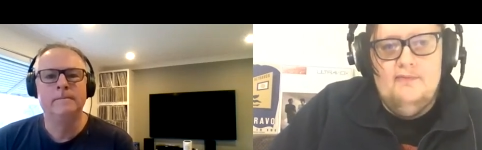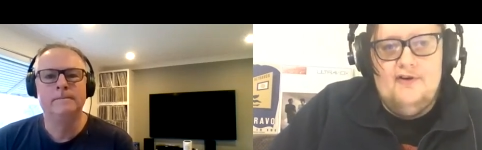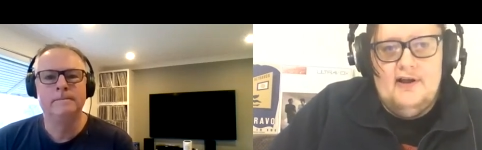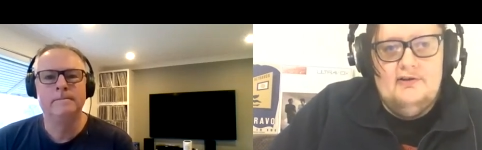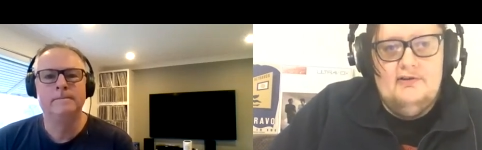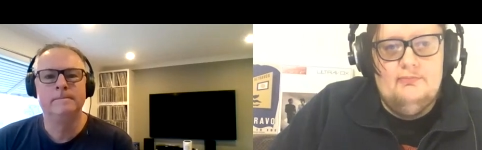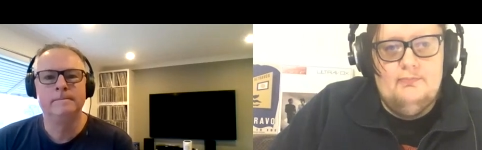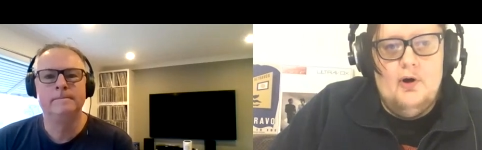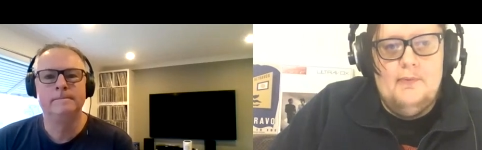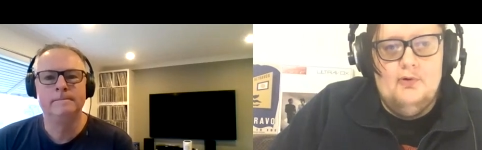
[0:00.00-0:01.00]
Speaker 1: pop fans,
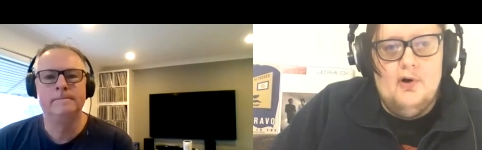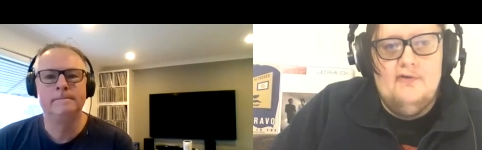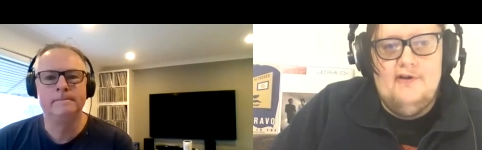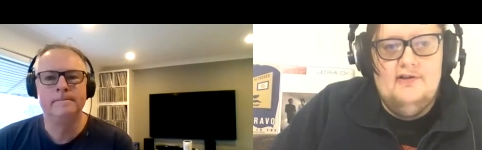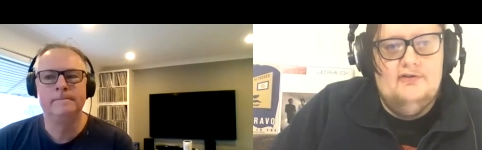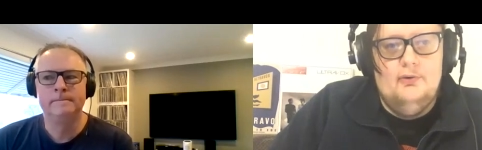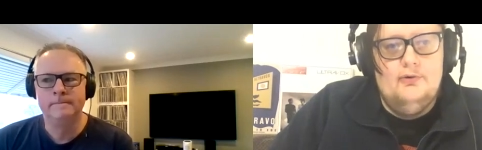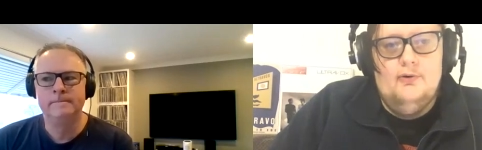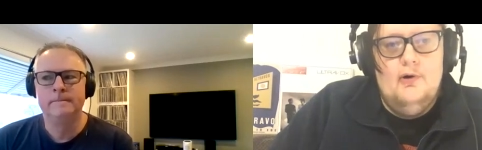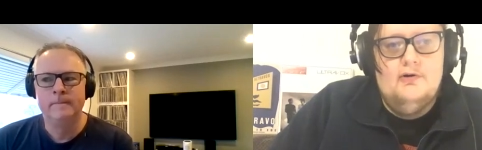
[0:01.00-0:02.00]
pop and rock fans,
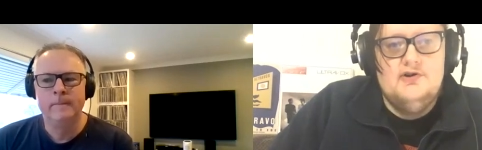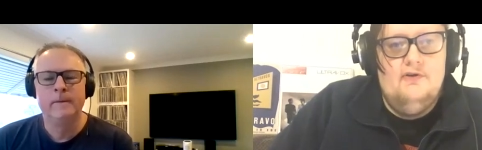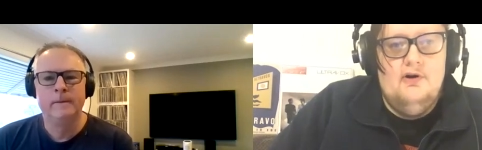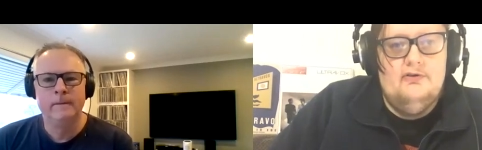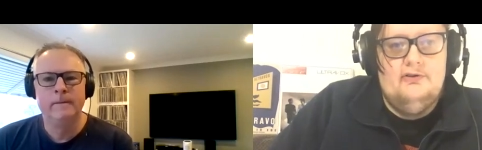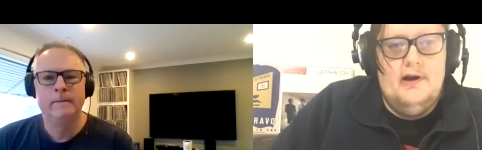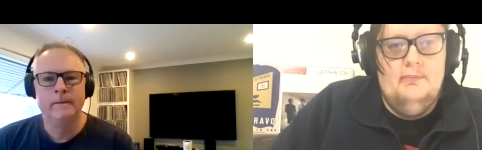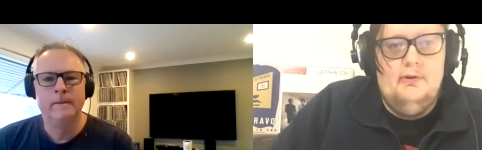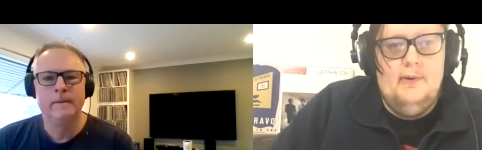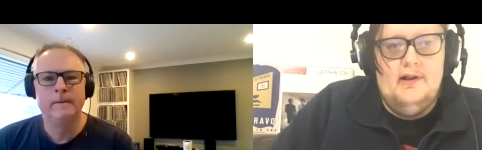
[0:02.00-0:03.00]
don't know Ultravox
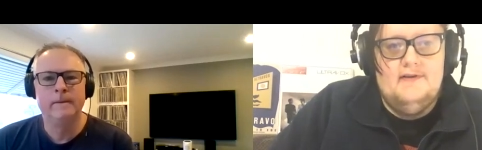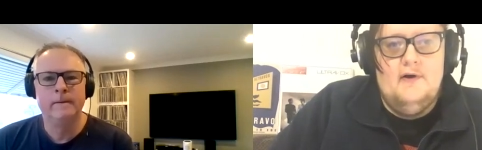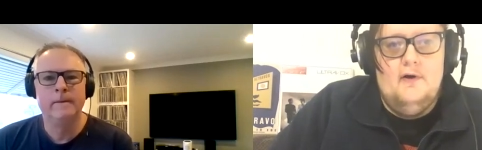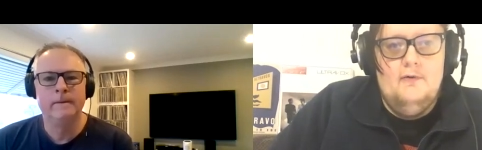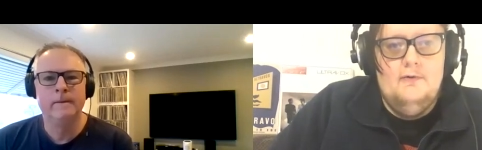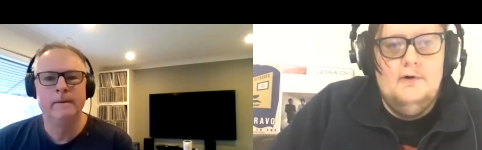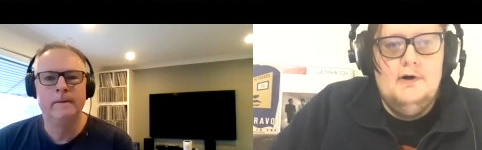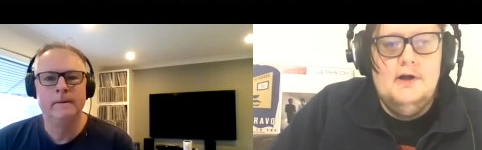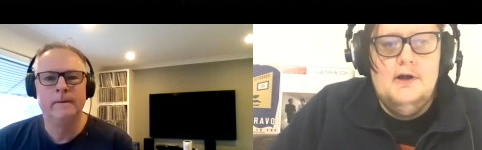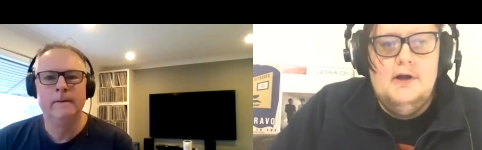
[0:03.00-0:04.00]
terribly well at all.